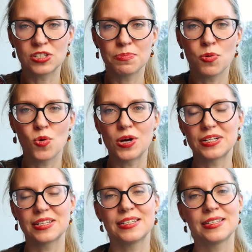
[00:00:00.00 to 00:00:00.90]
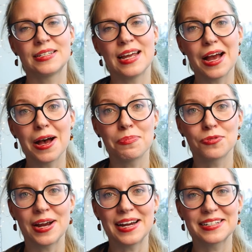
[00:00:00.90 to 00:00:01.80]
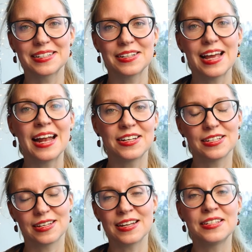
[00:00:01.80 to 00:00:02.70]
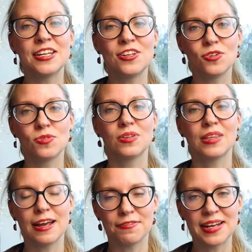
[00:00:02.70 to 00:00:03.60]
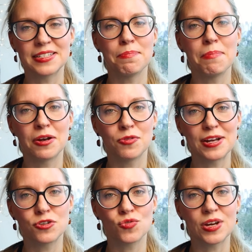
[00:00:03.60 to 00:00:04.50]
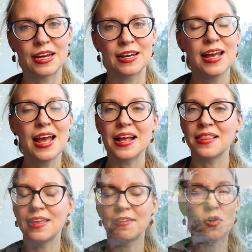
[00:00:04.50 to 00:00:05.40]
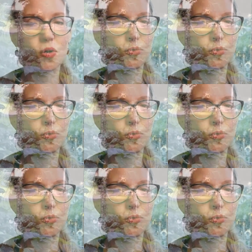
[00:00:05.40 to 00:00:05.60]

support to stay upright and to continue life as a minaret tree. They've all